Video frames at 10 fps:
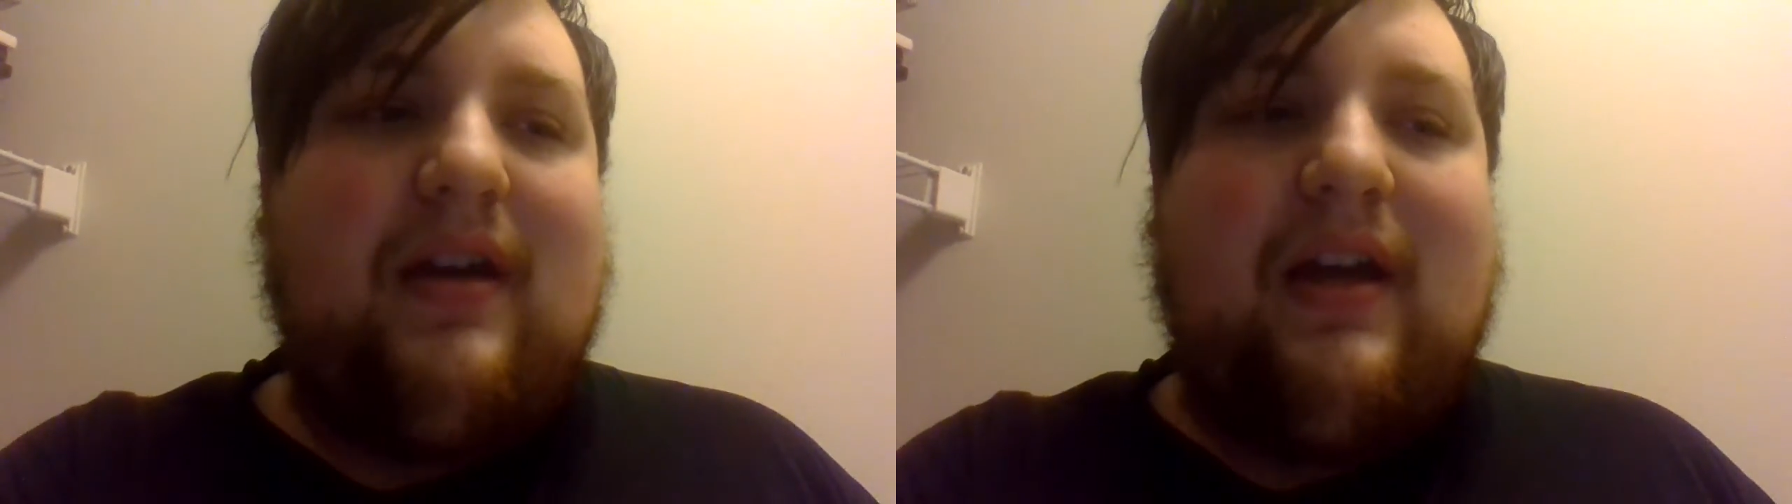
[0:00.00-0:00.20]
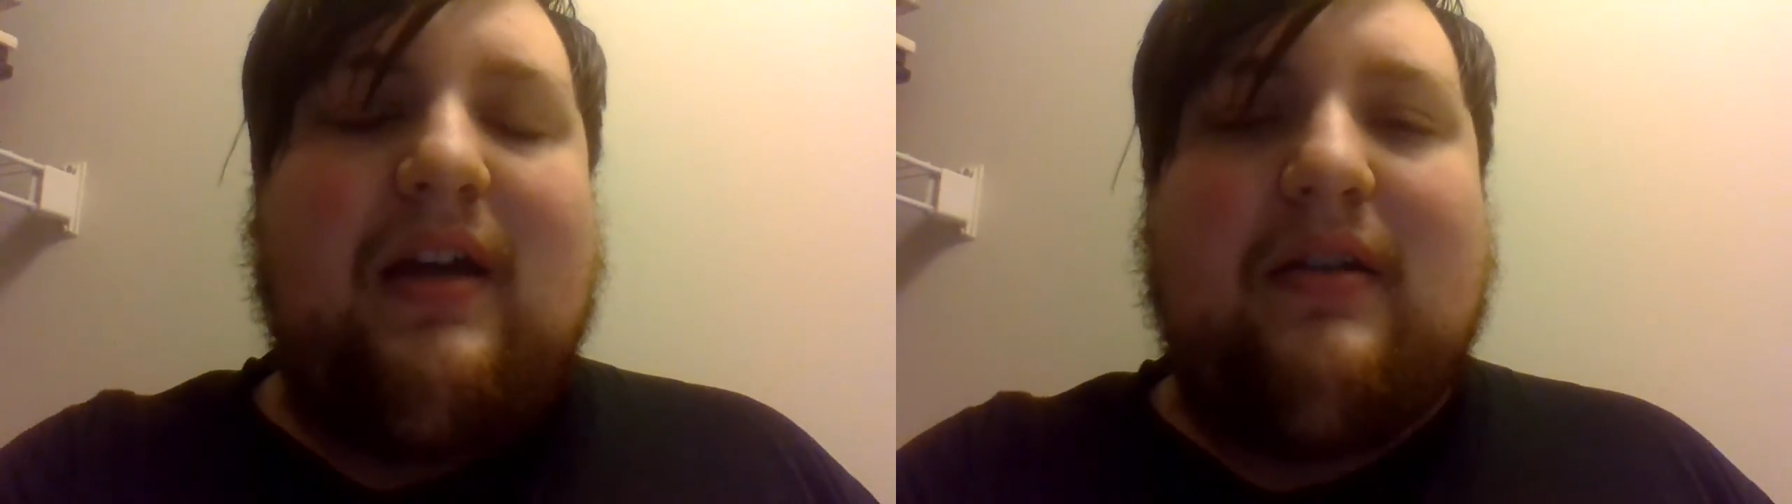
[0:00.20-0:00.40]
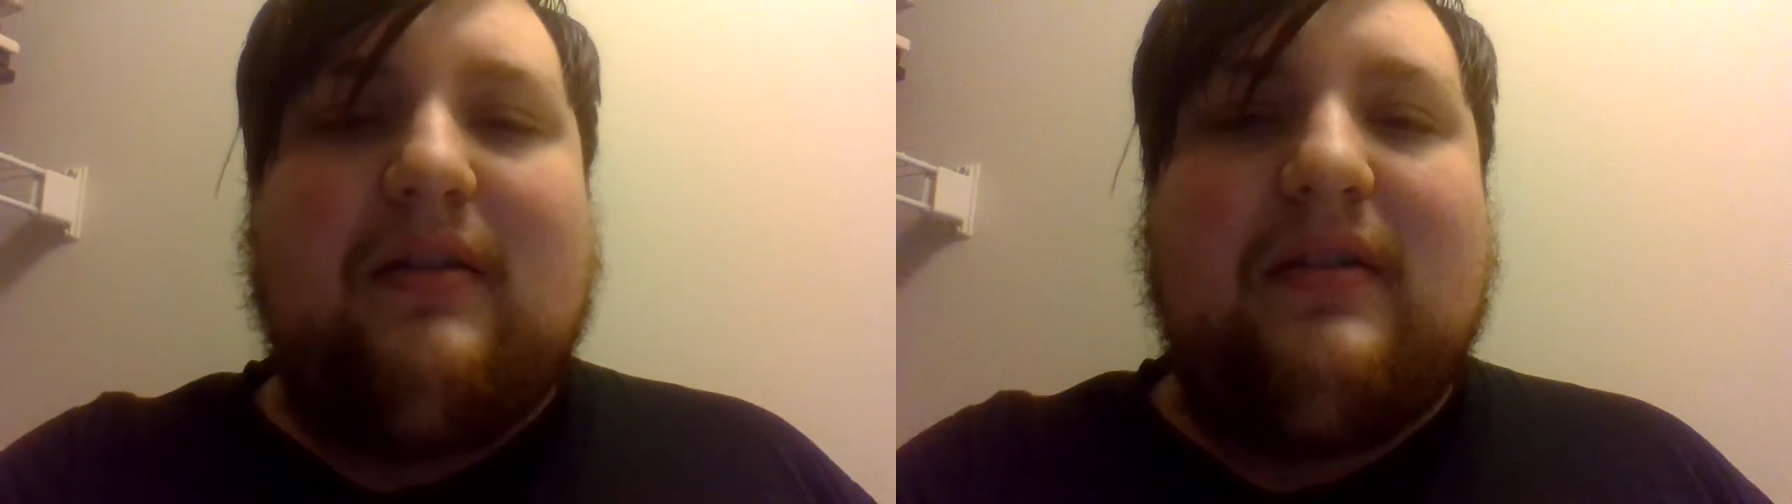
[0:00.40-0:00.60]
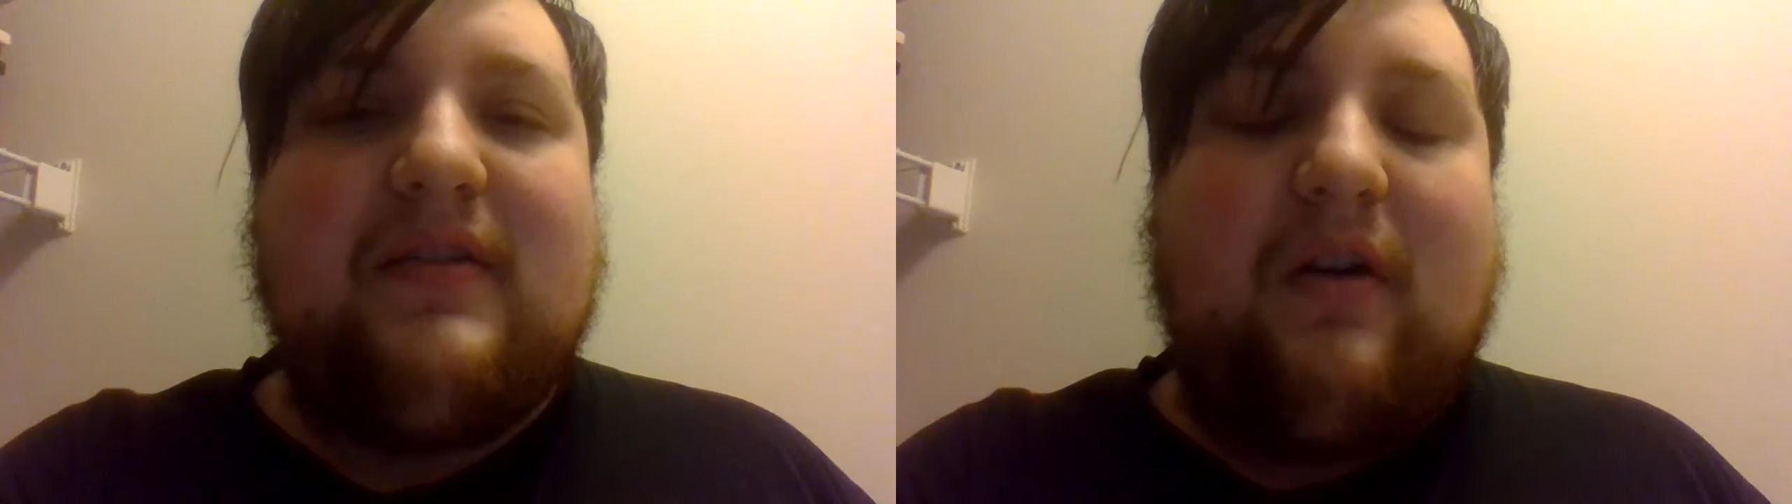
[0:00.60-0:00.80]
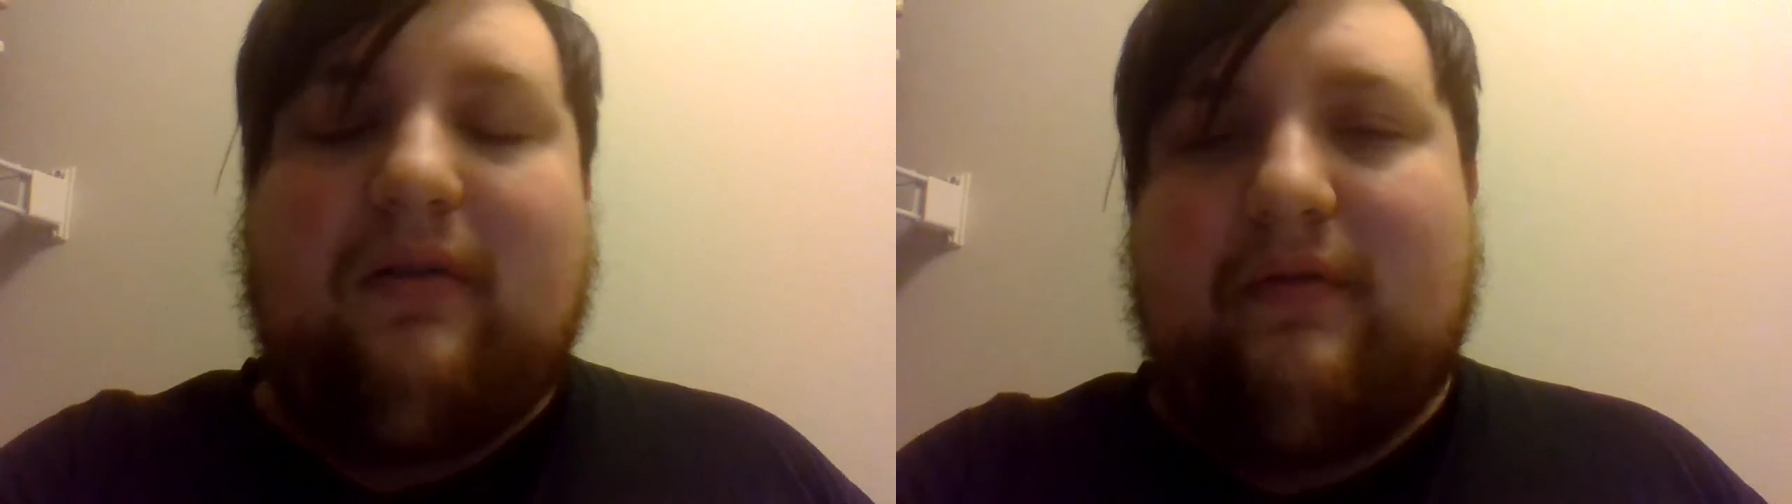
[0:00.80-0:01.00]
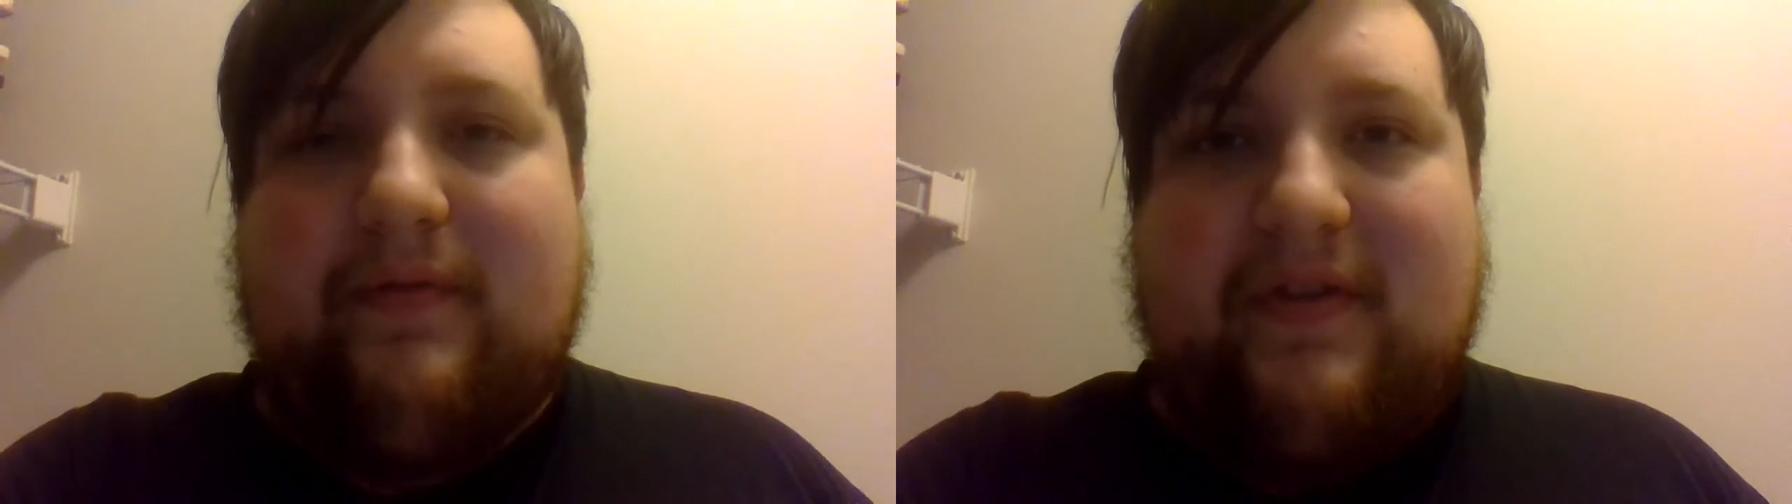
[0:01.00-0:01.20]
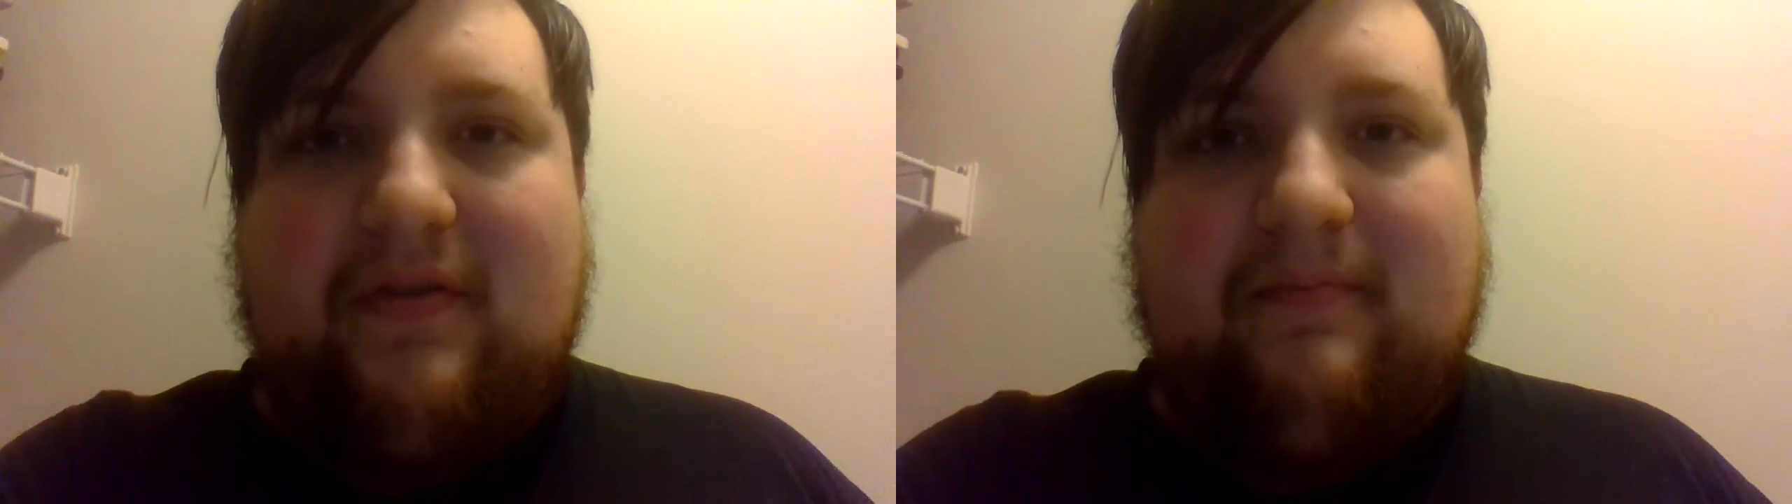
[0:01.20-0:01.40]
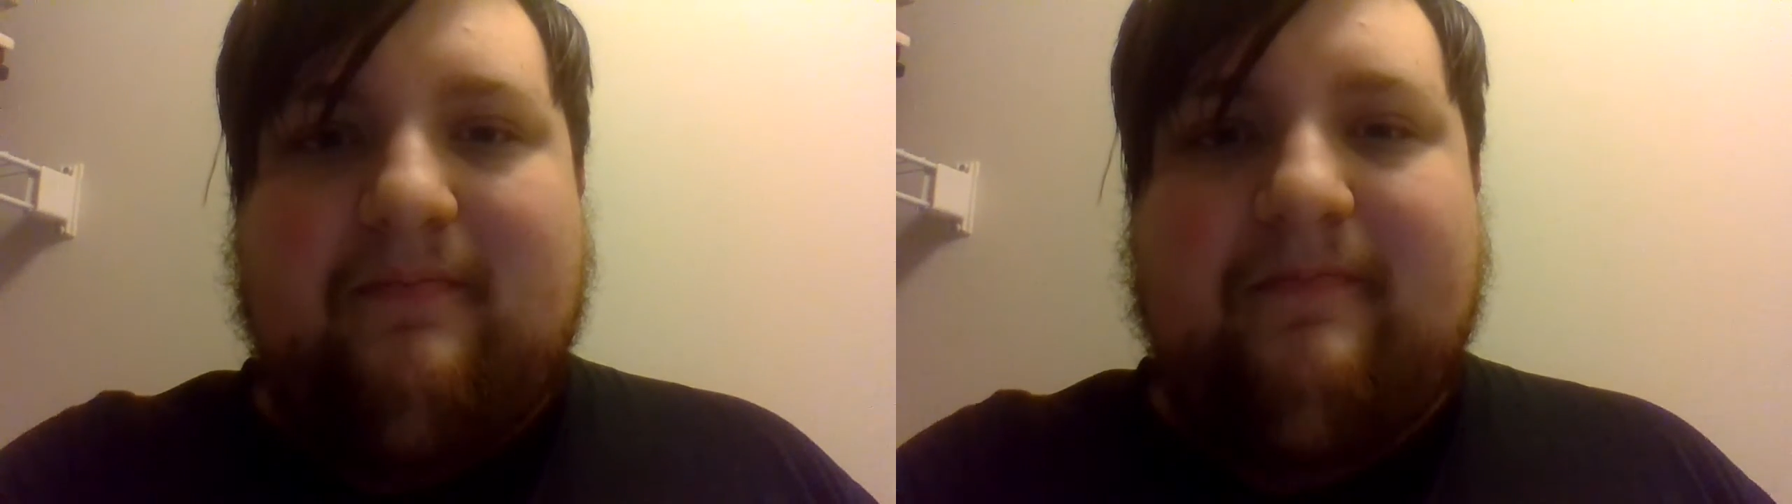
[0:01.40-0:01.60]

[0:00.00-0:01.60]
and dissolves.